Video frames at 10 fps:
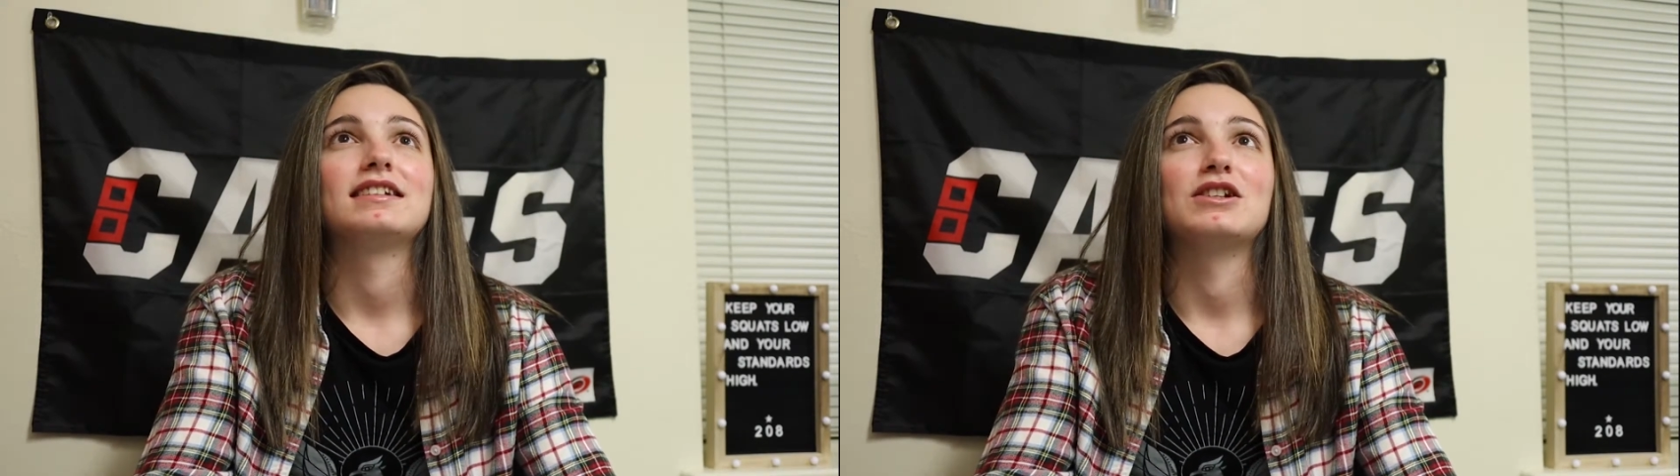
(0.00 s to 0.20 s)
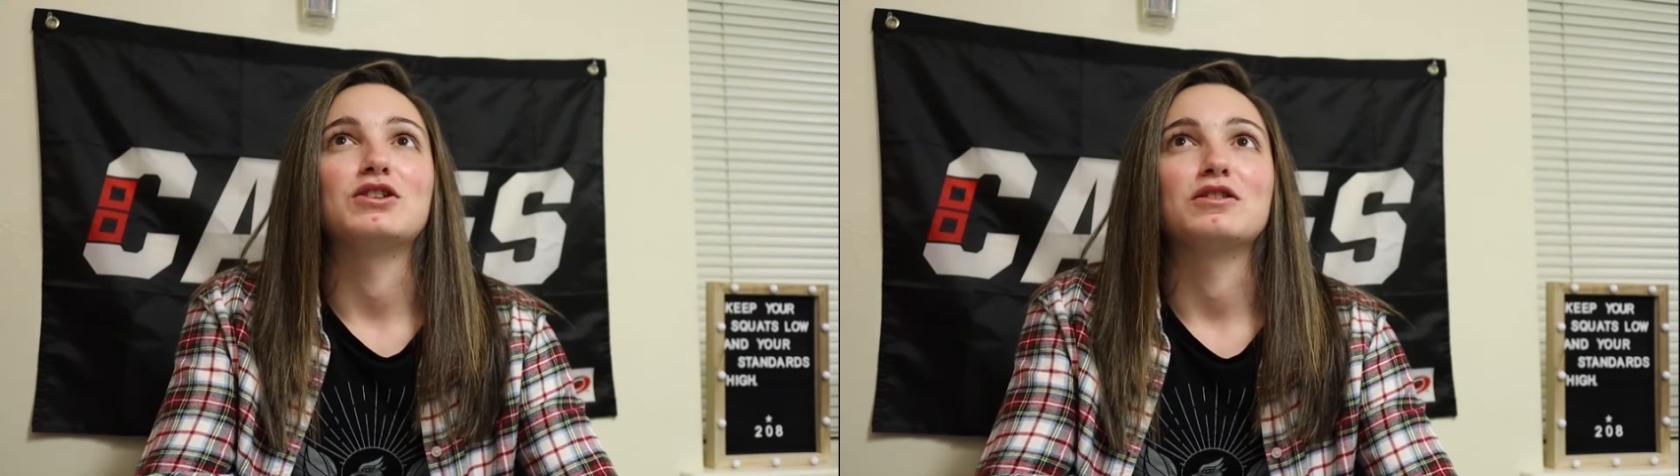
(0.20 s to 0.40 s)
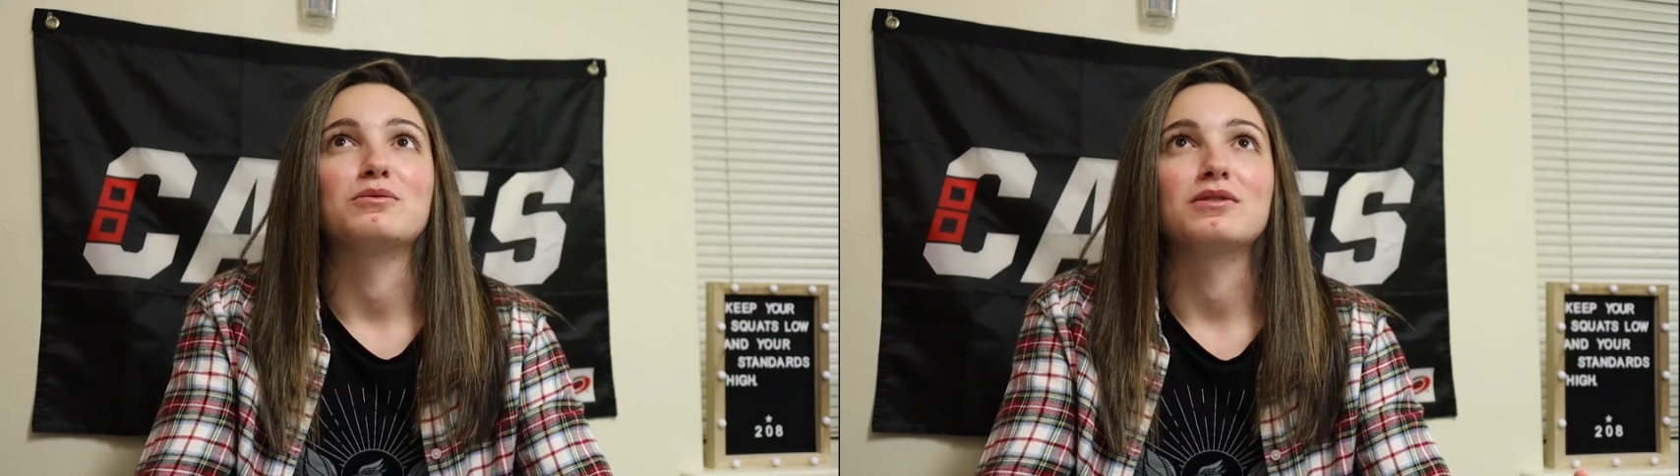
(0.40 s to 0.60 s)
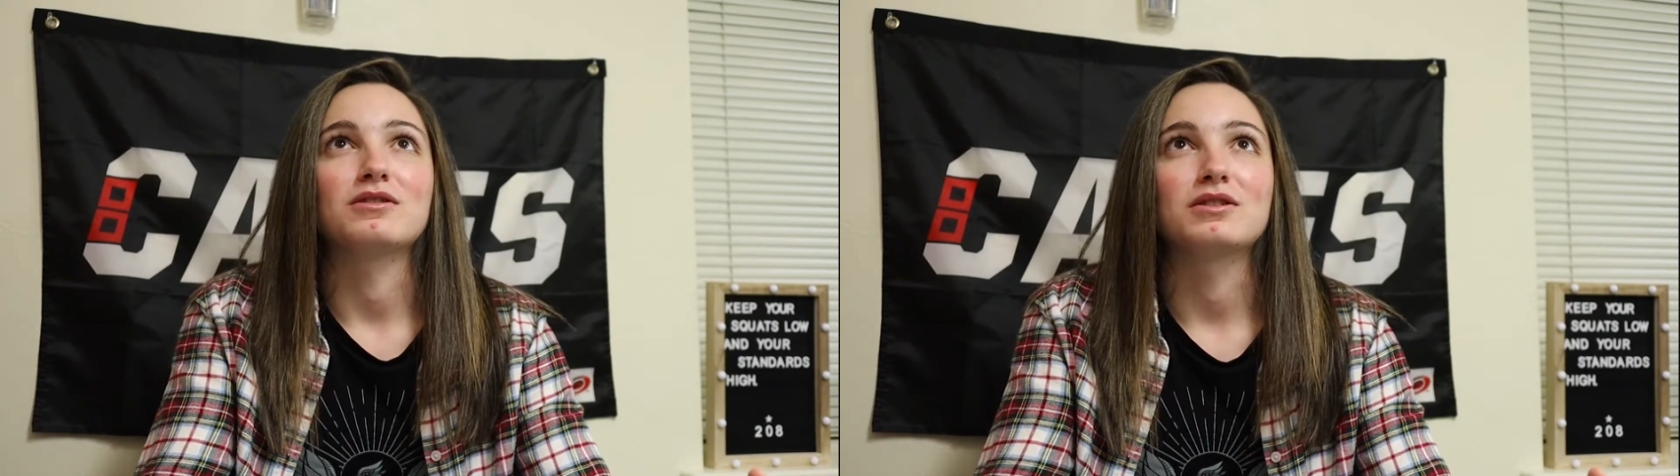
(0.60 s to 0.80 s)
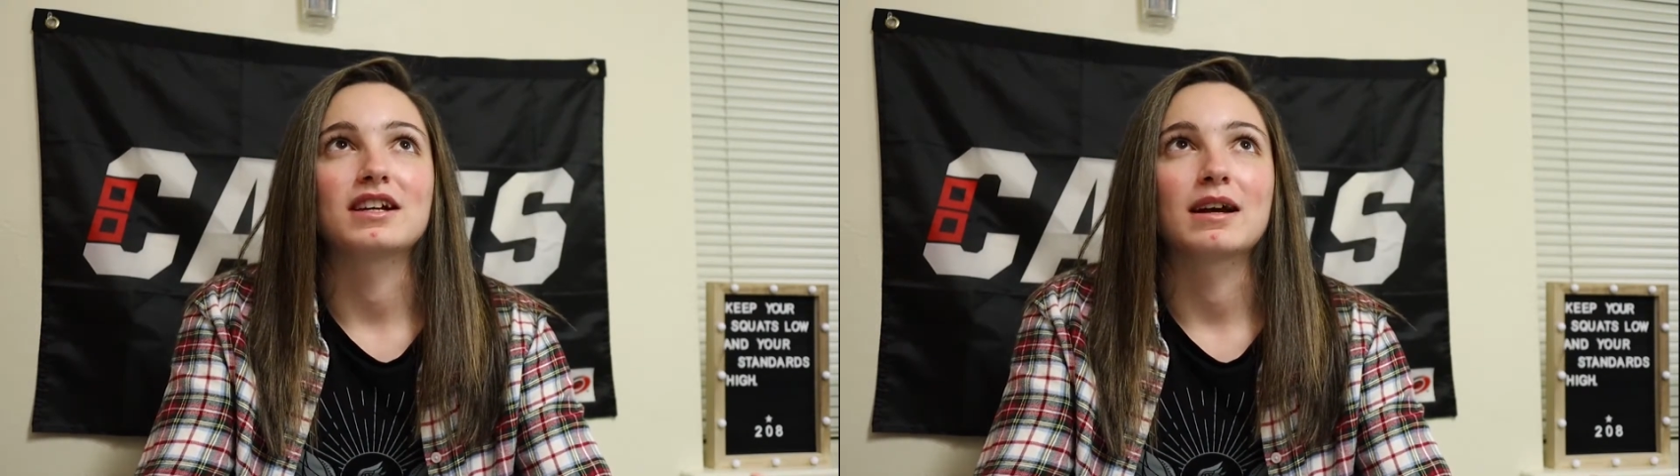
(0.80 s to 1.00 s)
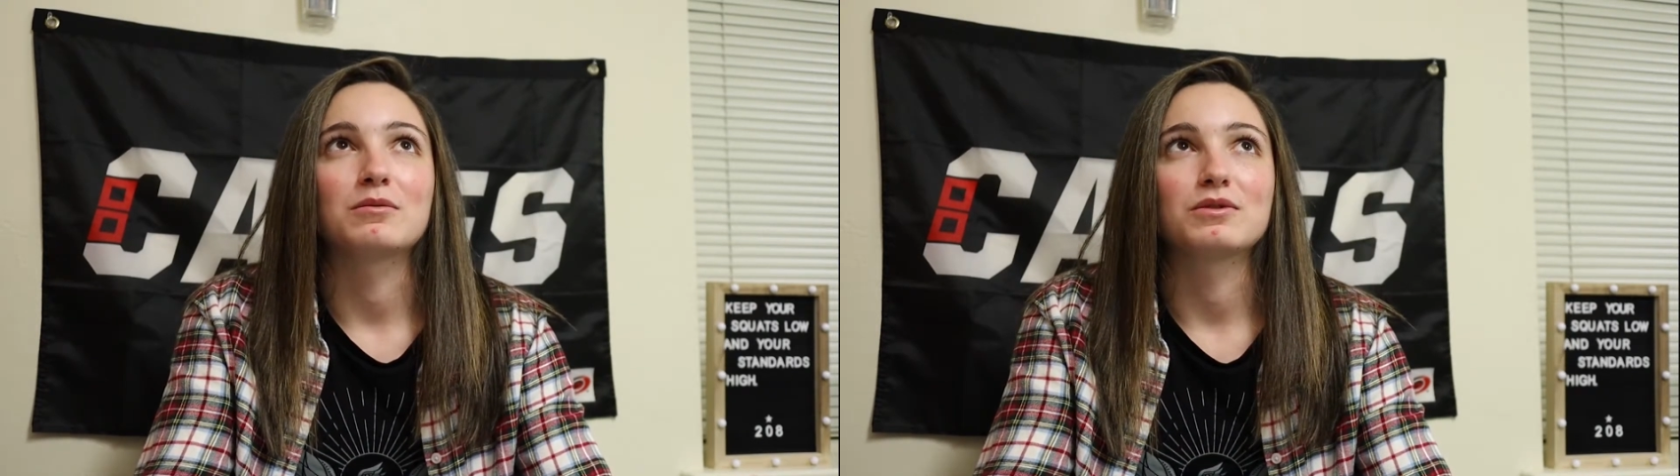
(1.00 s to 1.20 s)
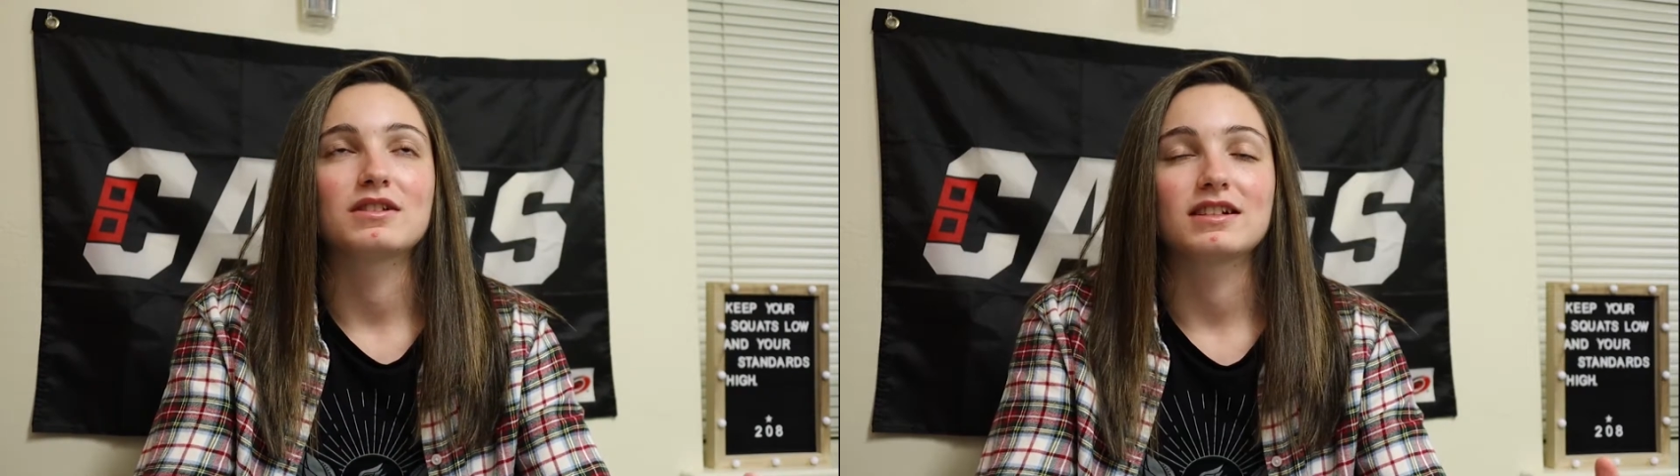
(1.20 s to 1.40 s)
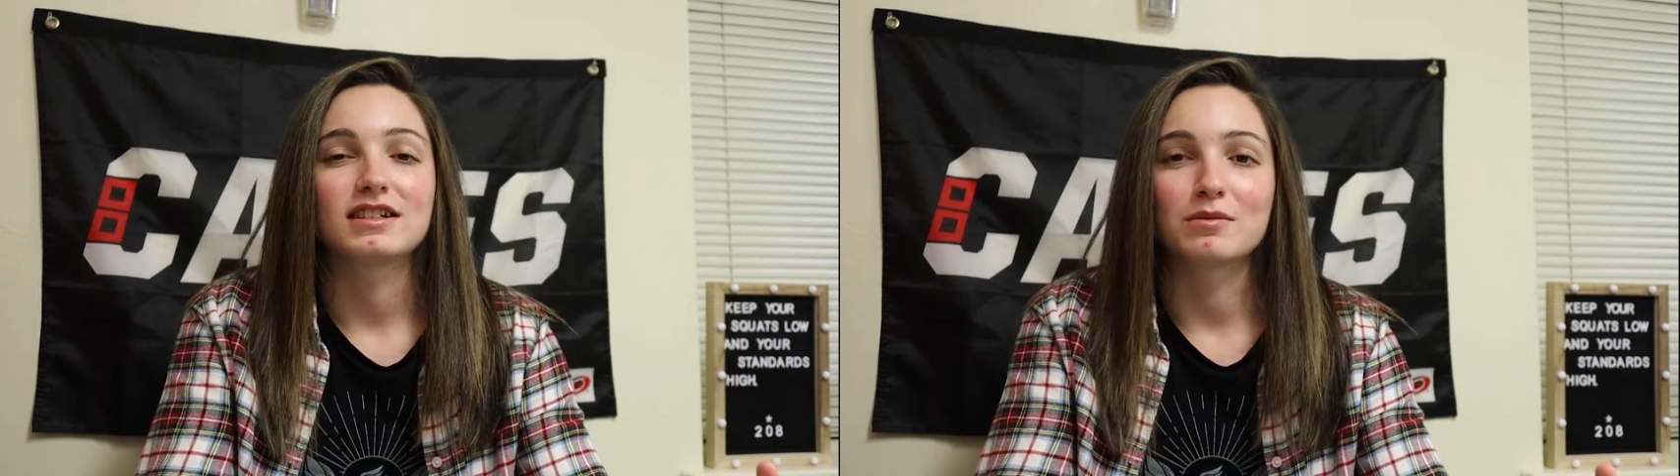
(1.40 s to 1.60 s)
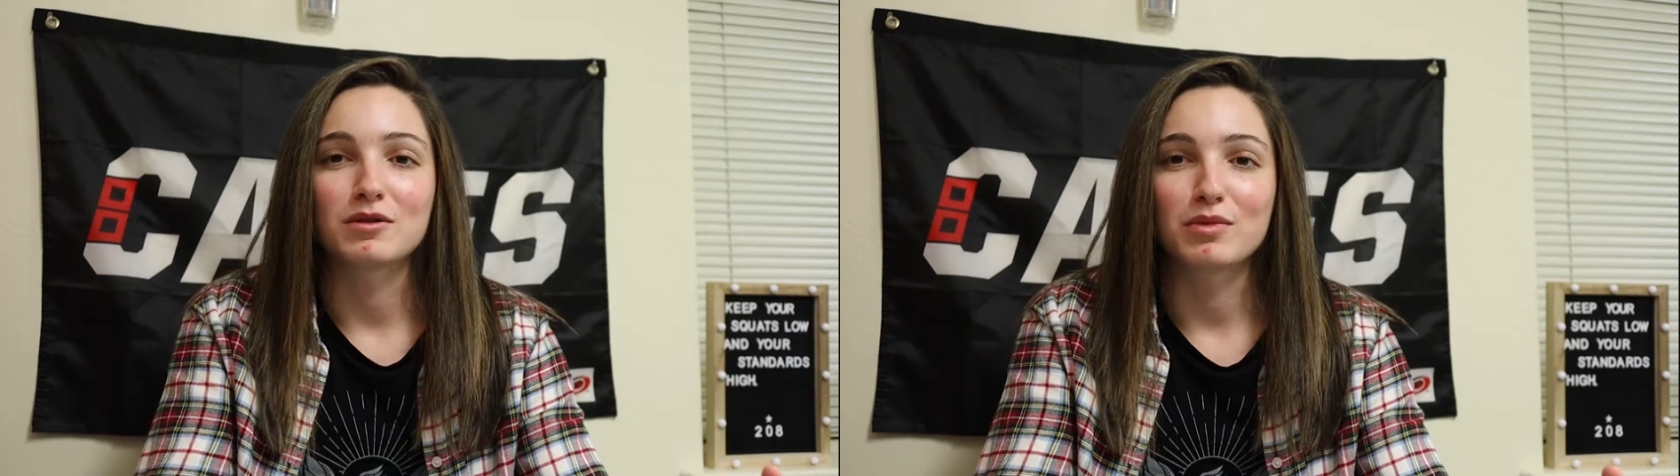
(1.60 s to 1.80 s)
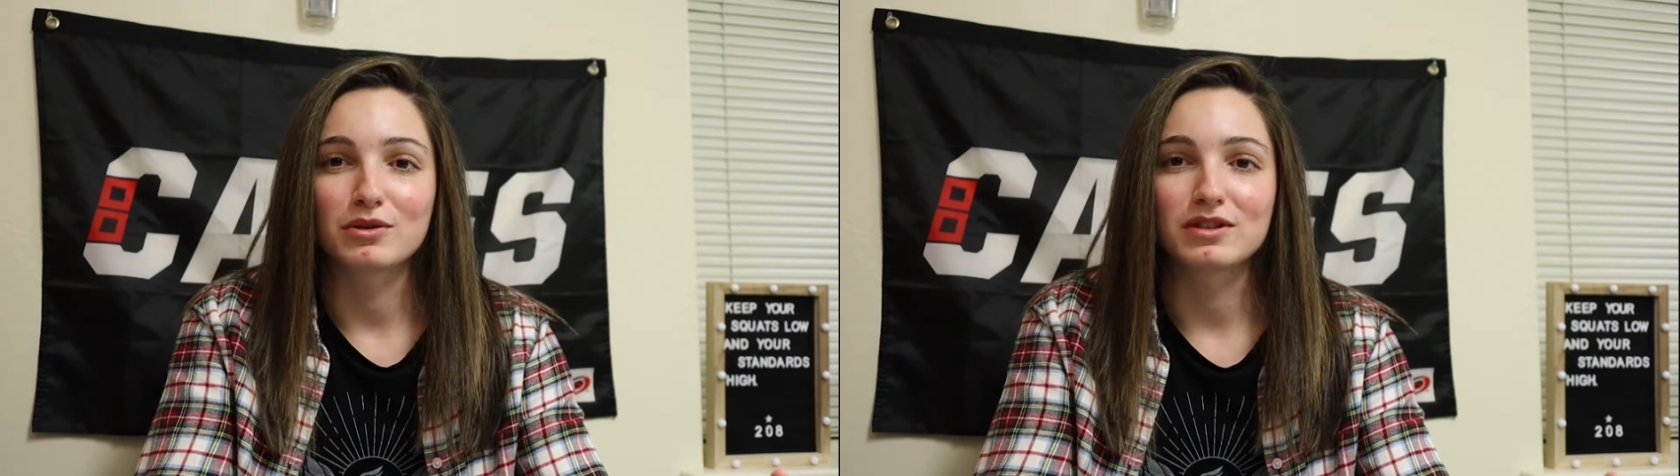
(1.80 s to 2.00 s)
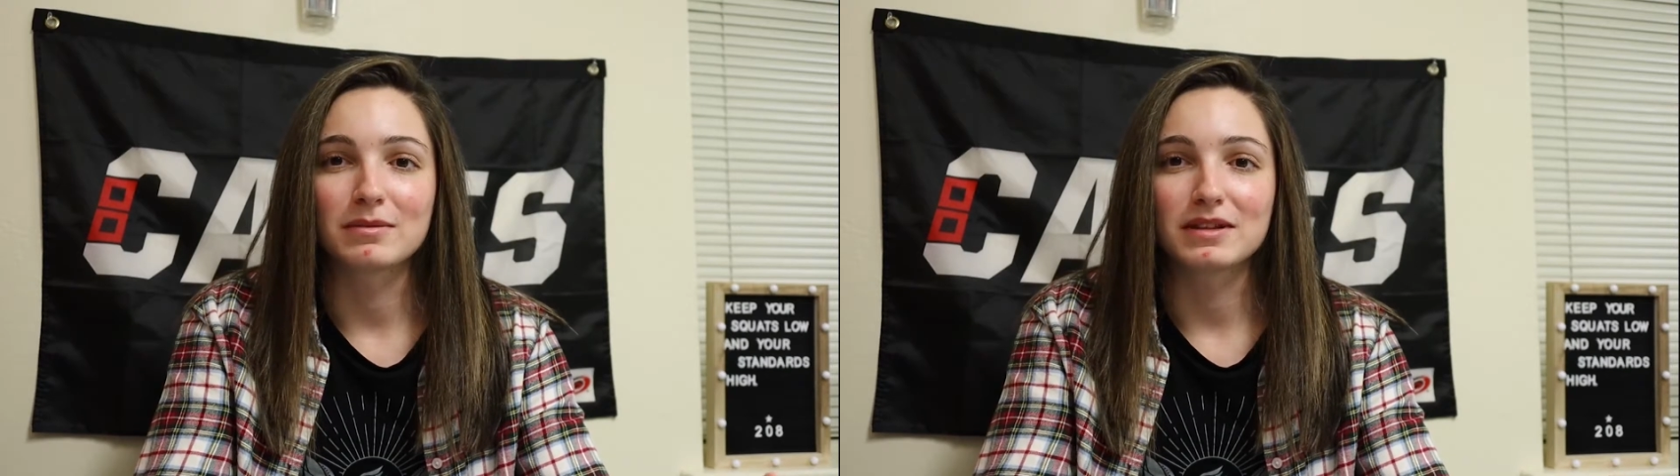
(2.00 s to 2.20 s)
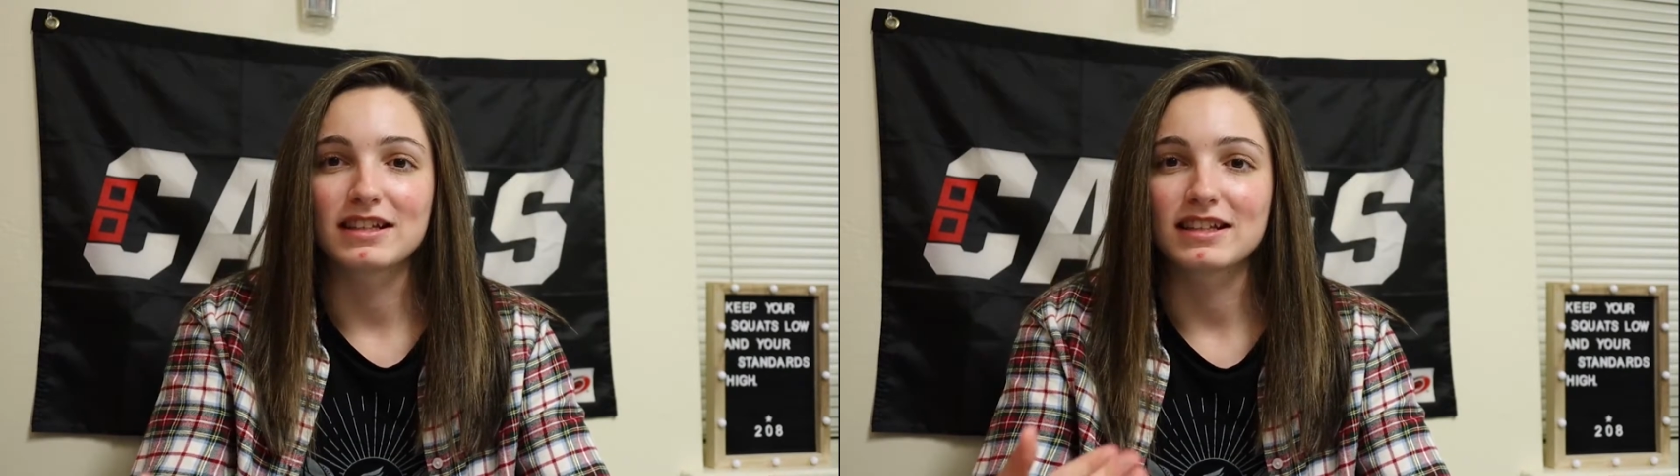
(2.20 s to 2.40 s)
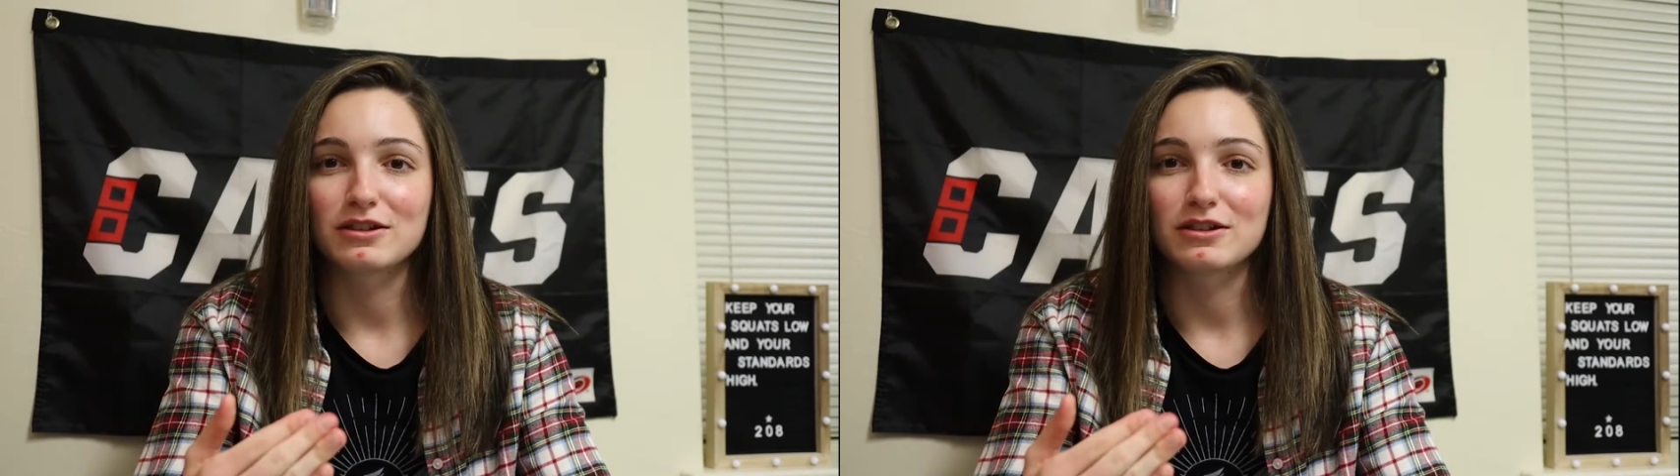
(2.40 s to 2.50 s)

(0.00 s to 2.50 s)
it's just one of those times where it's like someone posts something